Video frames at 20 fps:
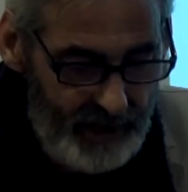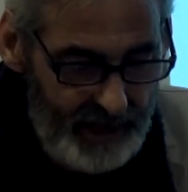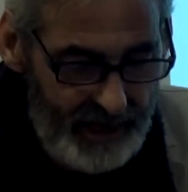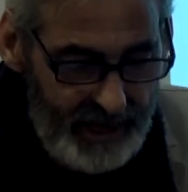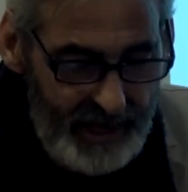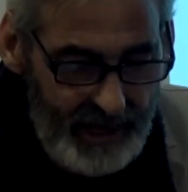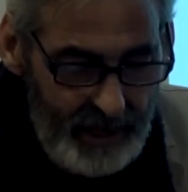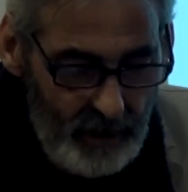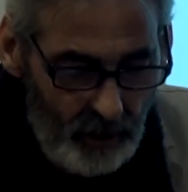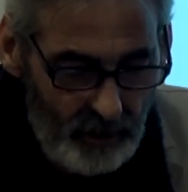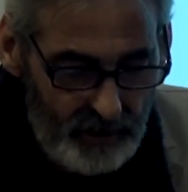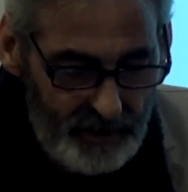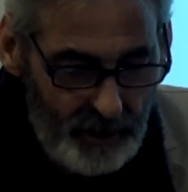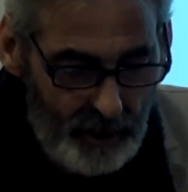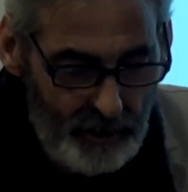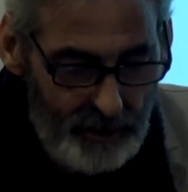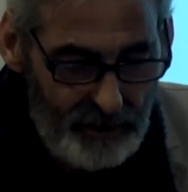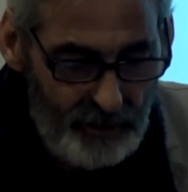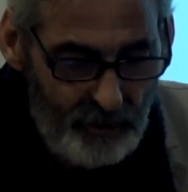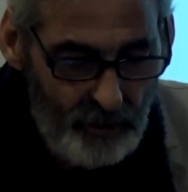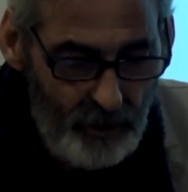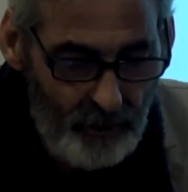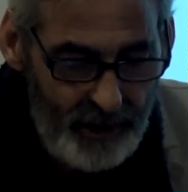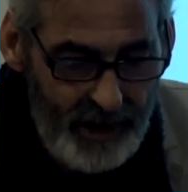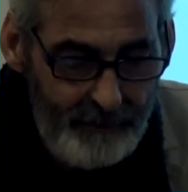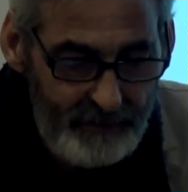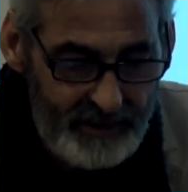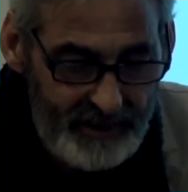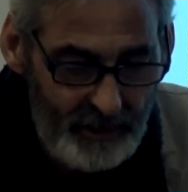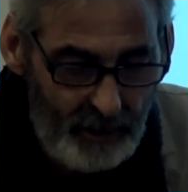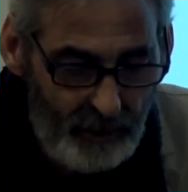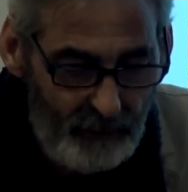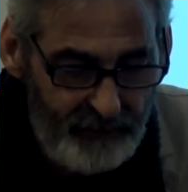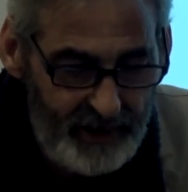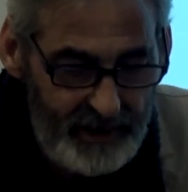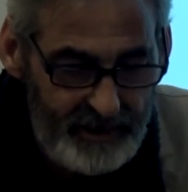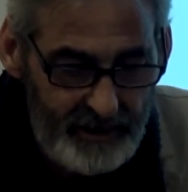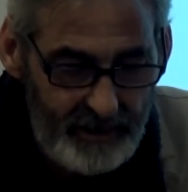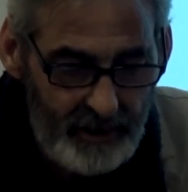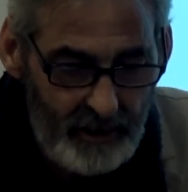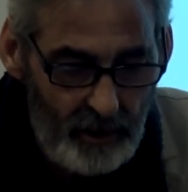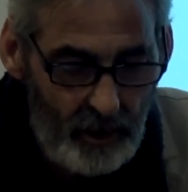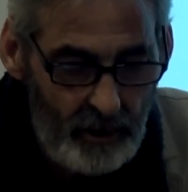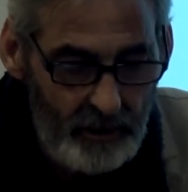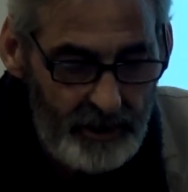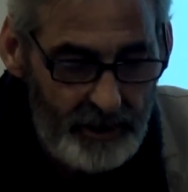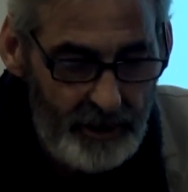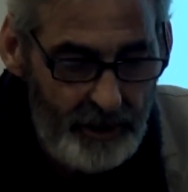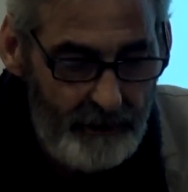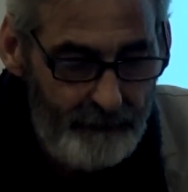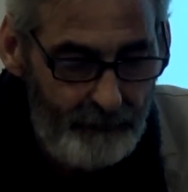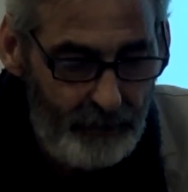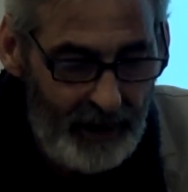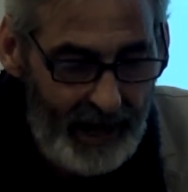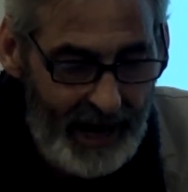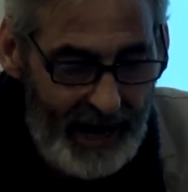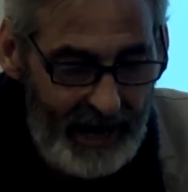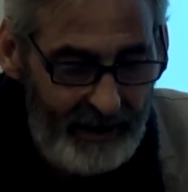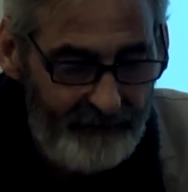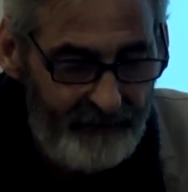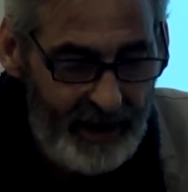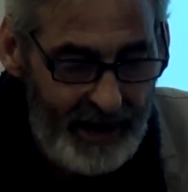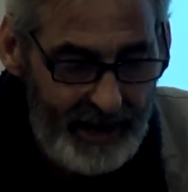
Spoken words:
He also threw himself into the long-term plan for